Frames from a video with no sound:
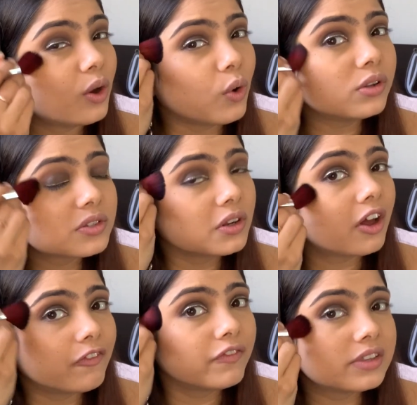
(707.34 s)
also
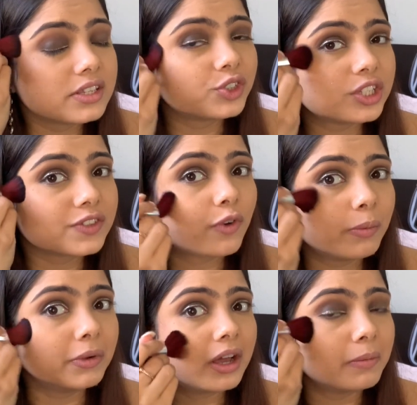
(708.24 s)
love Physicians
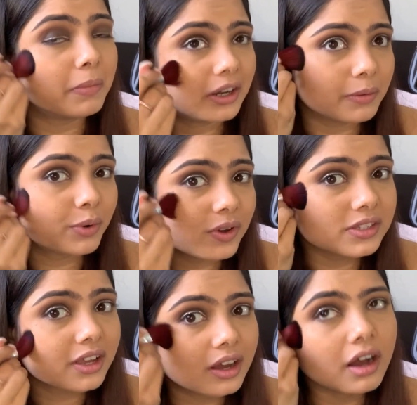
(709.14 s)
Formula Butter
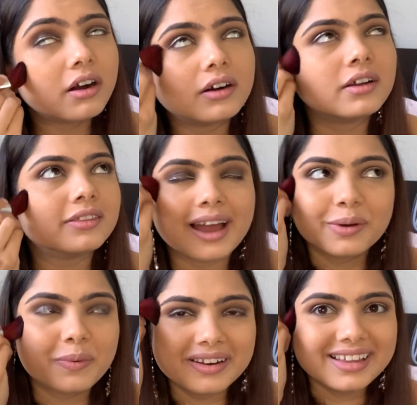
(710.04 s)
Bronzer. Oh, that
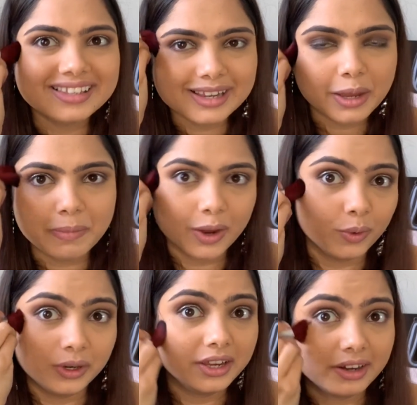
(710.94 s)
one is like my
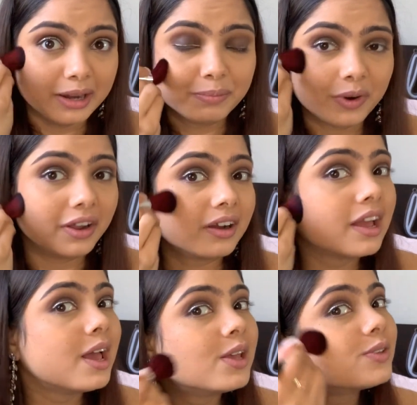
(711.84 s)
holy grail product.
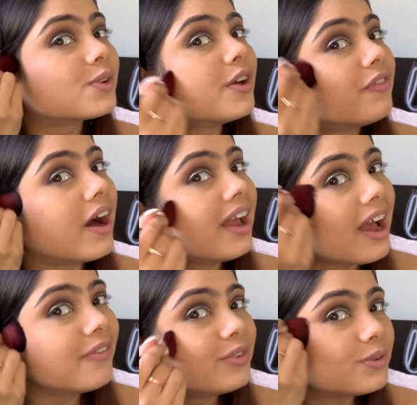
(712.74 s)
So if I
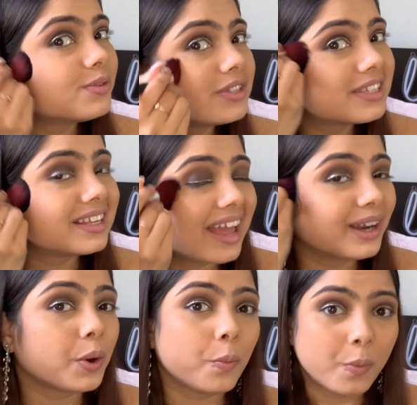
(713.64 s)
have to
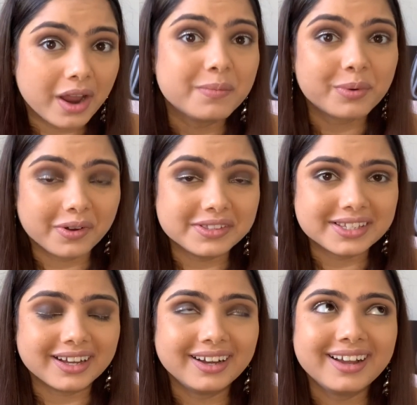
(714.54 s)
select one
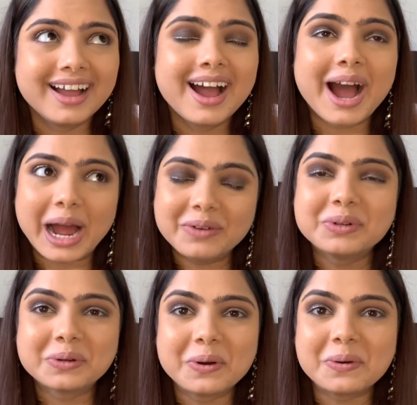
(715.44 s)
bronzer, I
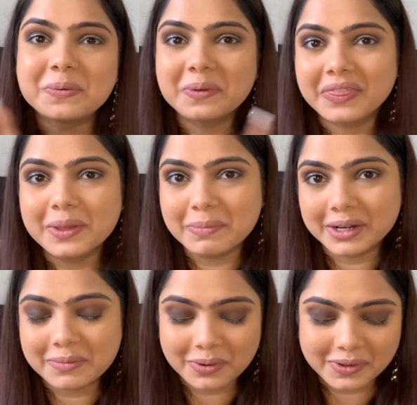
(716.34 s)
would go with the
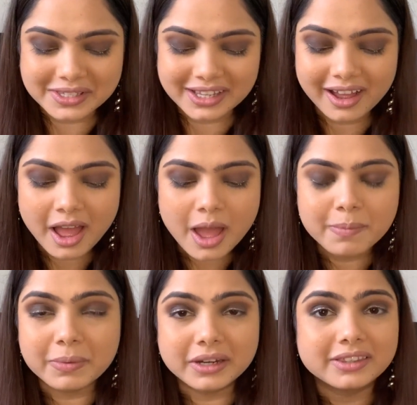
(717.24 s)
Butter Bronzer,
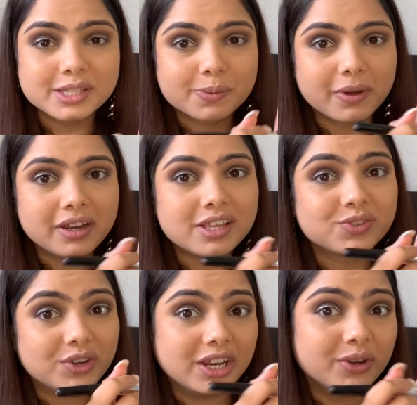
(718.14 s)
but this one is
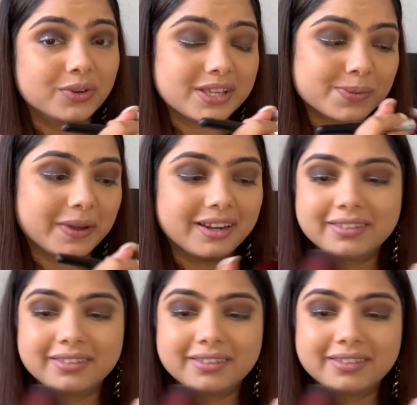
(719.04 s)
really good as well.